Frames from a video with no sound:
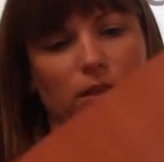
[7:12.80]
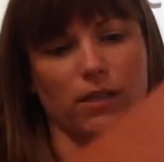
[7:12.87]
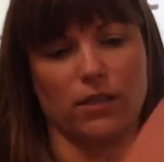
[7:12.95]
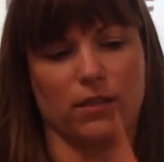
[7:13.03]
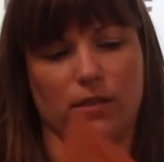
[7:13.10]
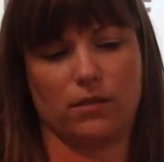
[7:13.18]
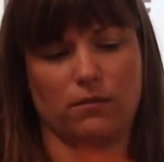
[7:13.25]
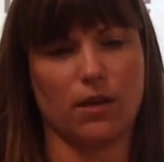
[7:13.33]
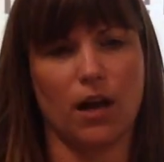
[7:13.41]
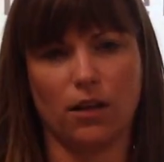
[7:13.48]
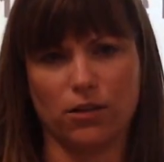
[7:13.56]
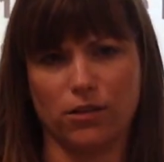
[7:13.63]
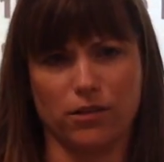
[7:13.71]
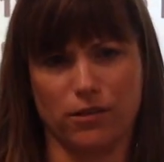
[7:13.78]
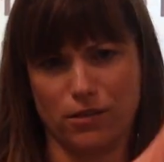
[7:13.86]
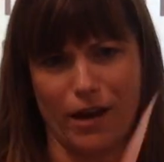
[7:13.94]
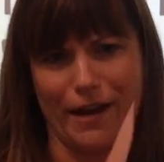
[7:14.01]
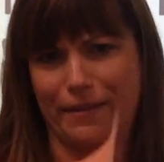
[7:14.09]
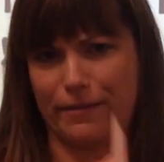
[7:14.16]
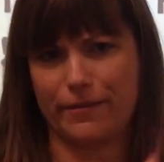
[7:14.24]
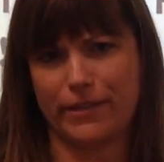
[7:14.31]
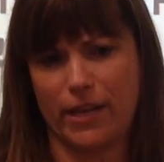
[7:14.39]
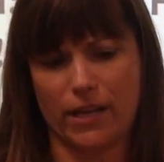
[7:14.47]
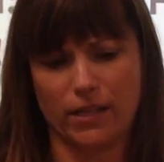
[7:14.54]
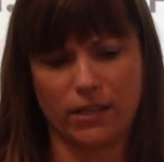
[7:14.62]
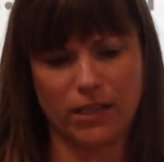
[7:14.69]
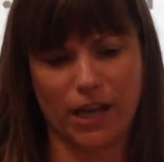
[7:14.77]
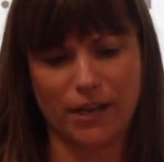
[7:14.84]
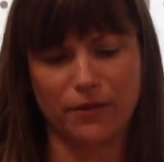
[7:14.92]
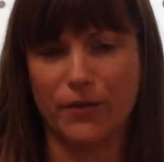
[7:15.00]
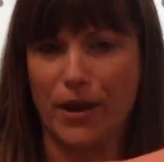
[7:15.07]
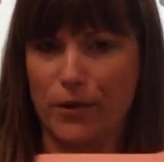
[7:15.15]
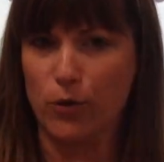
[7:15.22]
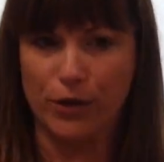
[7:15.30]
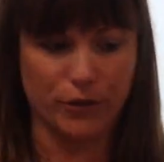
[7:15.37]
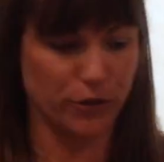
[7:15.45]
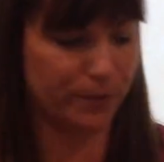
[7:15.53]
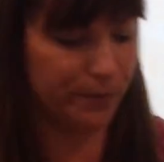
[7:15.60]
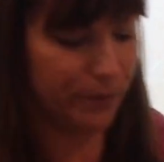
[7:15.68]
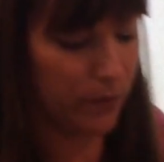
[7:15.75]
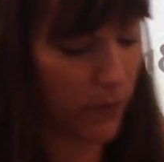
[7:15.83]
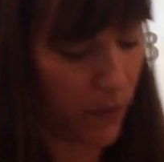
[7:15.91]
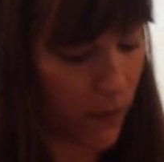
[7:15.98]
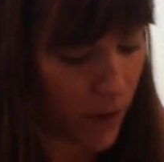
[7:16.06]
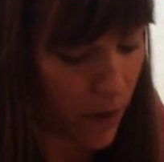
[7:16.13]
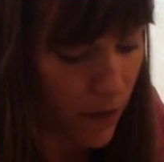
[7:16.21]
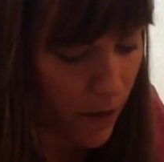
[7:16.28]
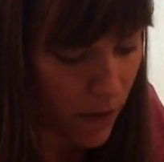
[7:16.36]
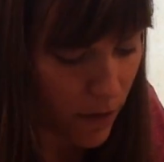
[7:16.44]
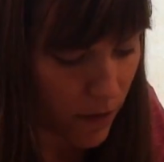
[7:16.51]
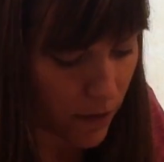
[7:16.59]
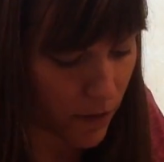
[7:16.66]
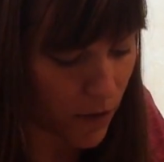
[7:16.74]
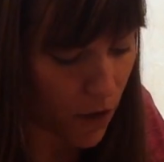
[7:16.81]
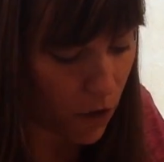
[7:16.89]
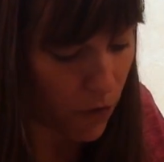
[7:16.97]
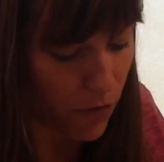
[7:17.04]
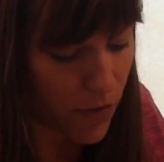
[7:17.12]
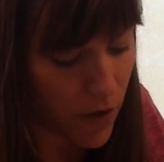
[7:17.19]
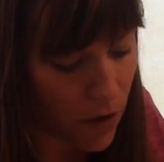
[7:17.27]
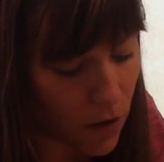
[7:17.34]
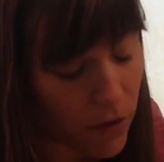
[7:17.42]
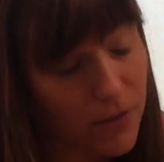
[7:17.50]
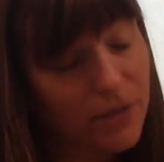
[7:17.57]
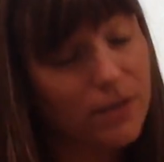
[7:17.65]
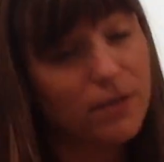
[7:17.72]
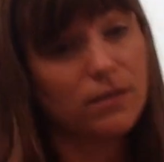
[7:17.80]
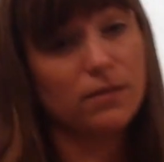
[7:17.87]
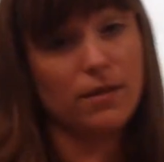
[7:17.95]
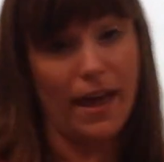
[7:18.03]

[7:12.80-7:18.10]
this color, or I'd say it's kind of red-orange. So those